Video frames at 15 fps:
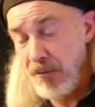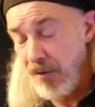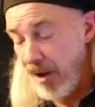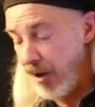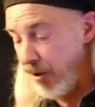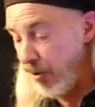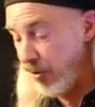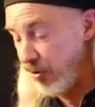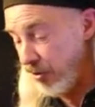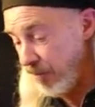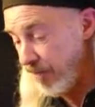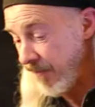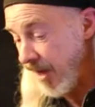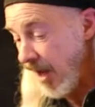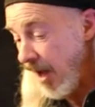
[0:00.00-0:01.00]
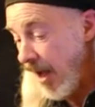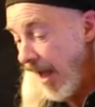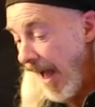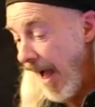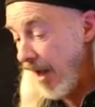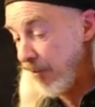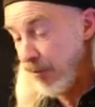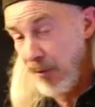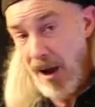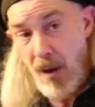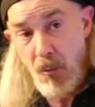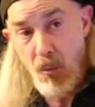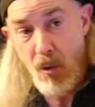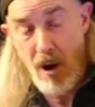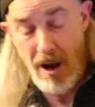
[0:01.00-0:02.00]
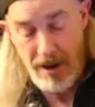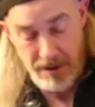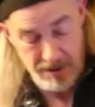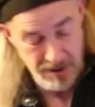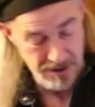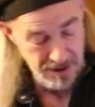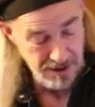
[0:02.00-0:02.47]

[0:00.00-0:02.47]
fingers at fret 1,